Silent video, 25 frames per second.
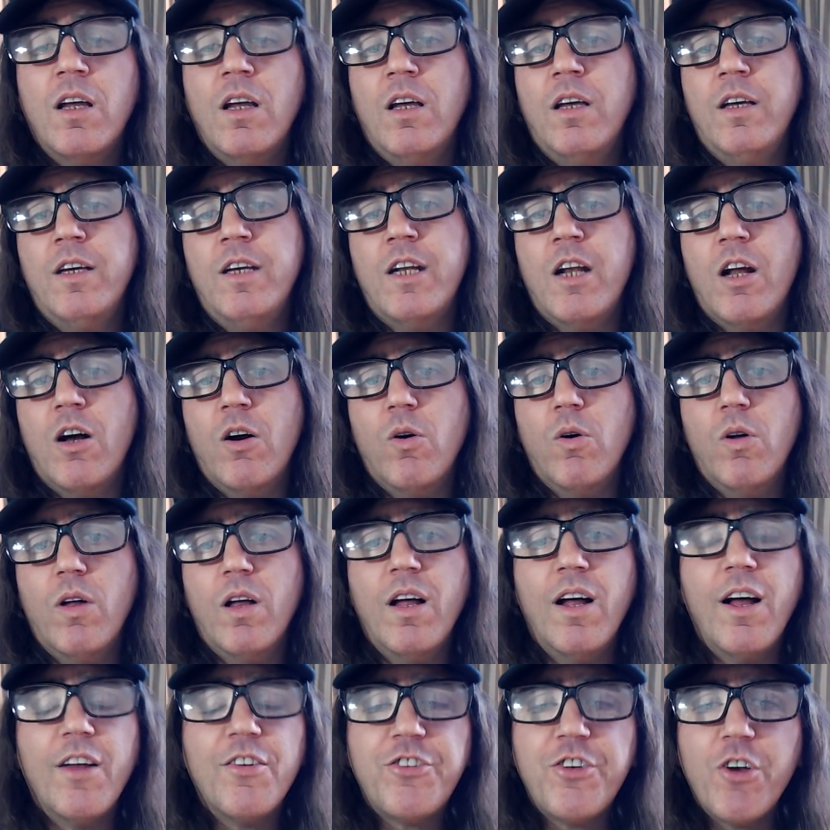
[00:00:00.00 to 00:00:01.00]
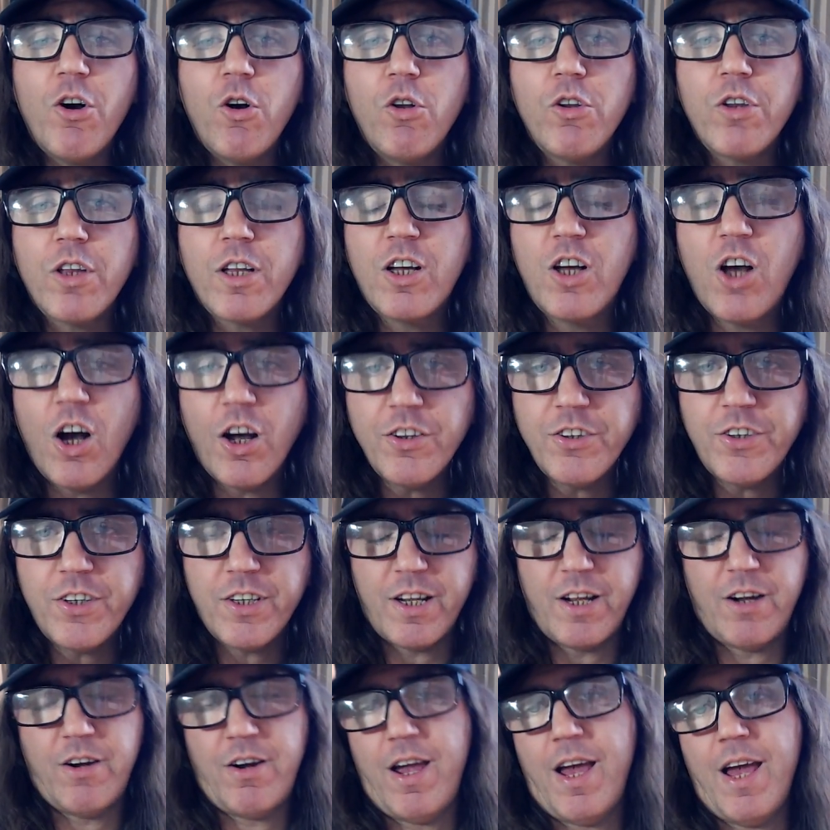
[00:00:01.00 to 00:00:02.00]
you know, unless you hold a gun to
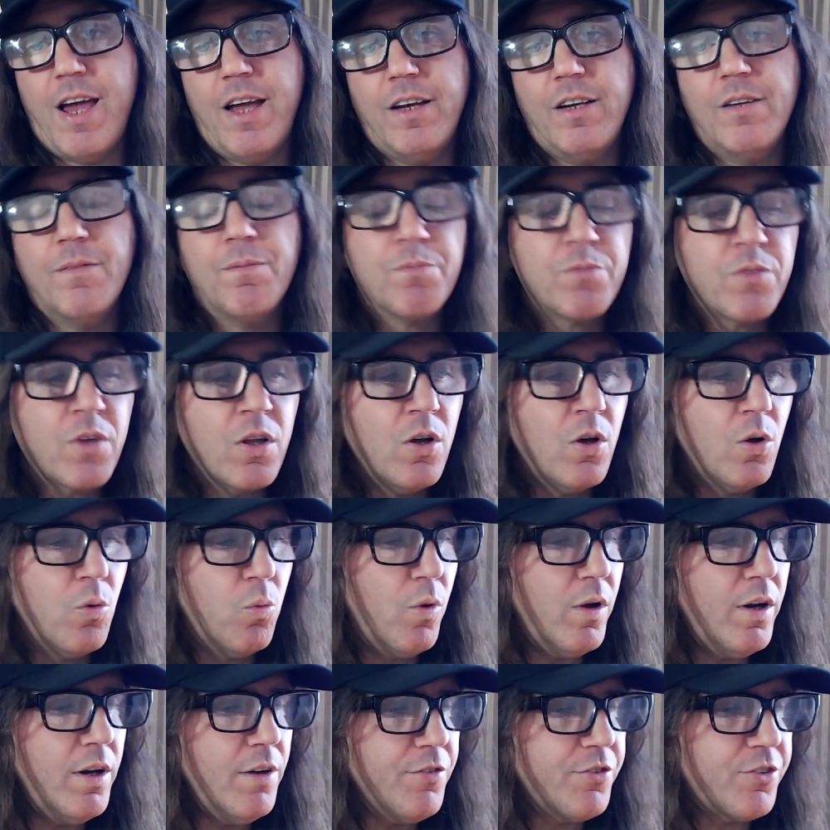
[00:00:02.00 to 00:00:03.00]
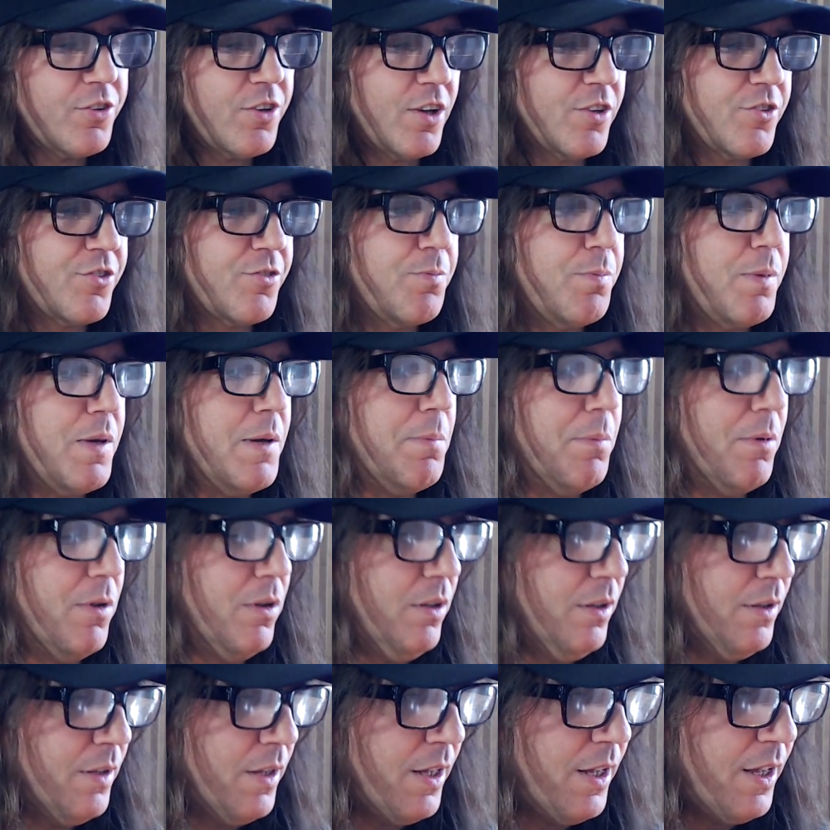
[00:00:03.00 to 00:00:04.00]
their head. One of such
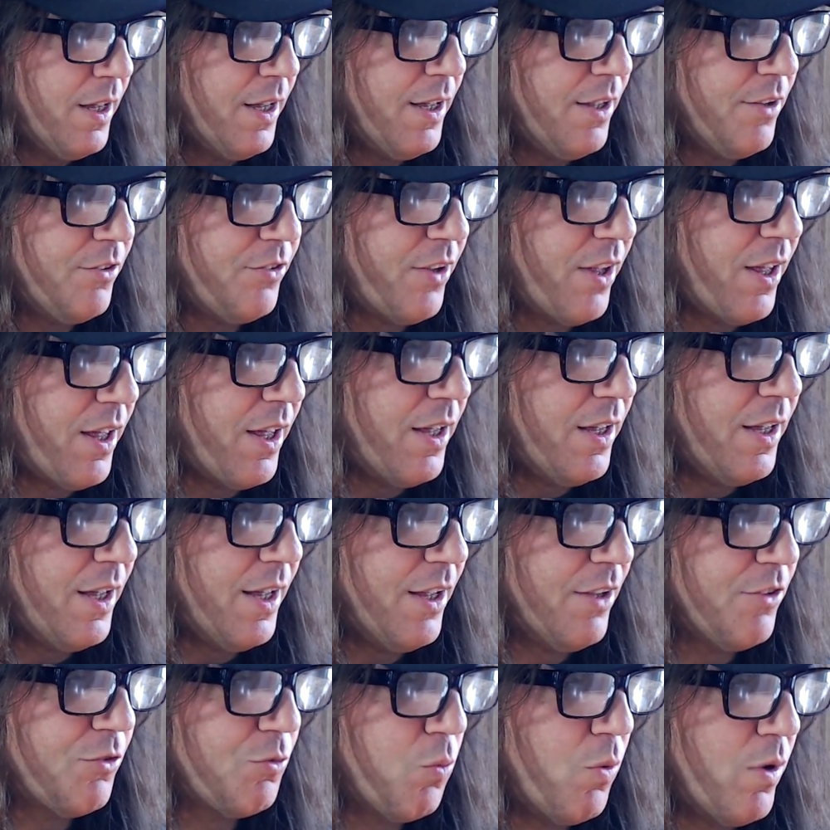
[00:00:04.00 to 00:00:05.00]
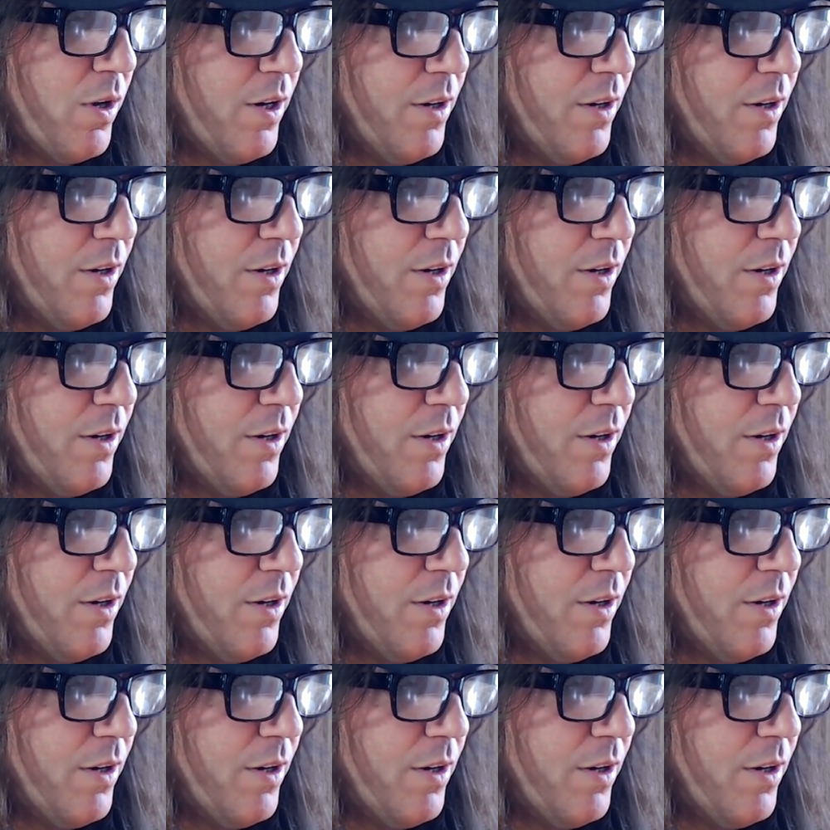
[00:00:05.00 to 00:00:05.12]
people is a is one